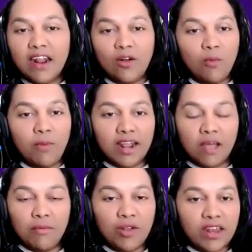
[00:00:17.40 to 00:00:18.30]
We are a
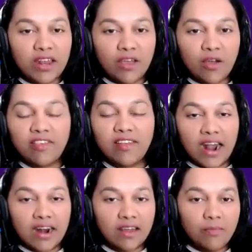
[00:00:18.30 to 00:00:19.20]
global community of
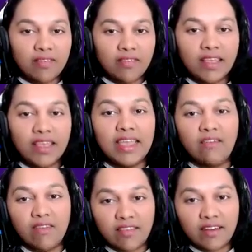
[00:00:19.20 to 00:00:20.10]
startups,
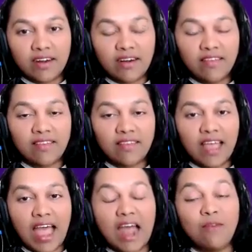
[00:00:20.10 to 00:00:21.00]

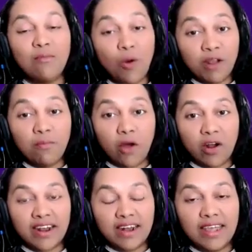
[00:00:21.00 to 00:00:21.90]
investors, and more
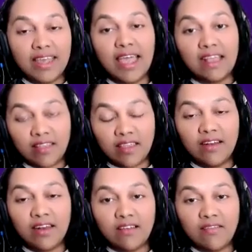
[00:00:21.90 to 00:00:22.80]
importantly,
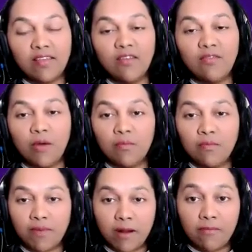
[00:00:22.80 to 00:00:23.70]
executives
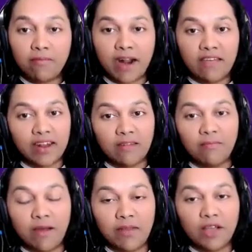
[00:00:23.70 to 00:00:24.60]
from private
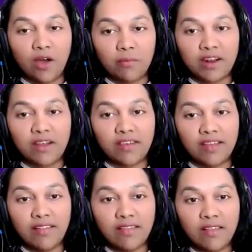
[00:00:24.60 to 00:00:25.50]
and public
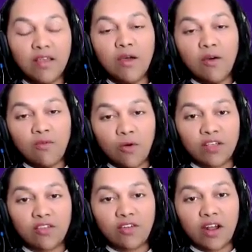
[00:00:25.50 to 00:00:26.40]
corporations
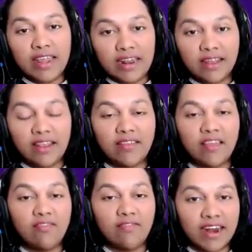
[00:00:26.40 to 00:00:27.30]
focused on
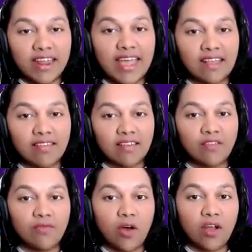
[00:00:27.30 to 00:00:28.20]
increasing funding
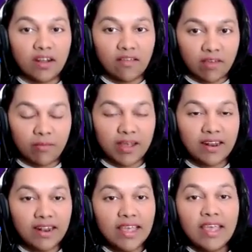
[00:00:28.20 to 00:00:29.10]
access for
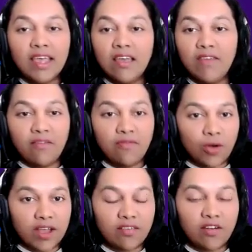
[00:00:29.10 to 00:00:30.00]
women. We
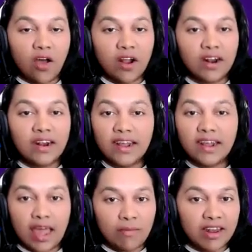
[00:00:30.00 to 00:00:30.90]
are focused on
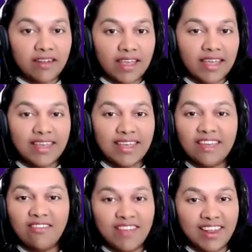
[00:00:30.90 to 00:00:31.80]
climate tech,
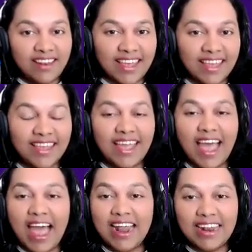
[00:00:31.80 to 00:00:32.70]
fintech,
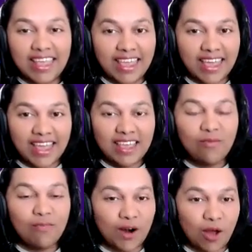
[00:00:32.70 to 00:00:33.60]
and
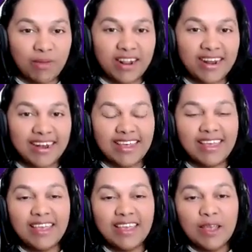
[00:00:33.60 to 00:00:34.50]
AI
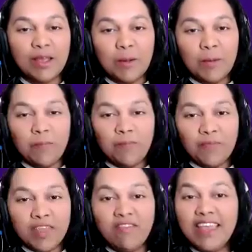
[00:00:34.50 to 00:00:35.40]
predominantly.
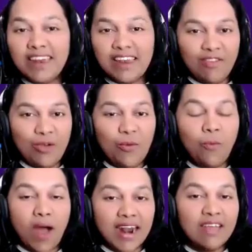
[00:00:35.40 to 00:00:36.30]
We
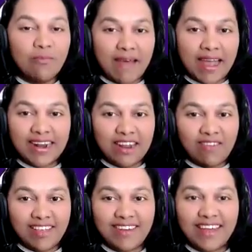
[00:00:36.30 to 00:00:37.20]
interview one
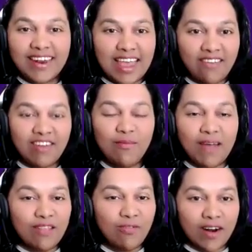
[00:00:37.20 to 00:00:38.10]
impact investor
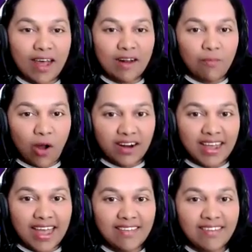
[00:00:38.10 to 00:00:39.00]
every month for our
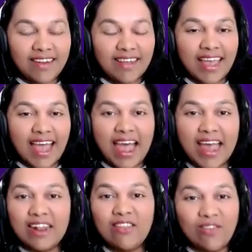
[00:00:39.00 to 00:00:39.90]
podcast,
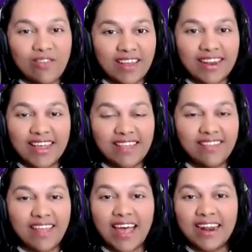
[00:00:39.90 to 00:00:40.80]
and Susan
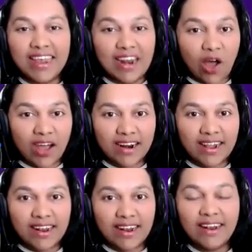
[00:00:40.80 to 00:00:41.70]
is our
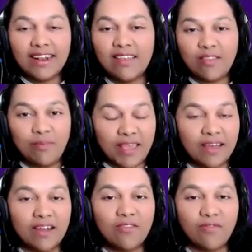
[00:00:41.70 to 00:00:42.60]
inaugural
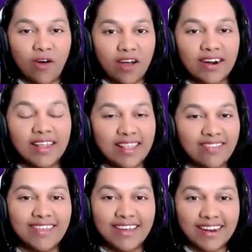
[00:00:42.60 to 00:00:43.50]
speaker for
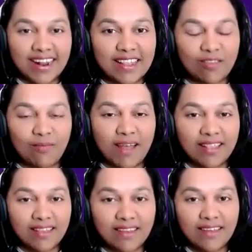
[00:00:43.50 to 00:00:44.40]
this year and this
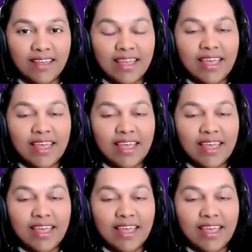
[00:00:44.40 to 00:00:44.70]
month.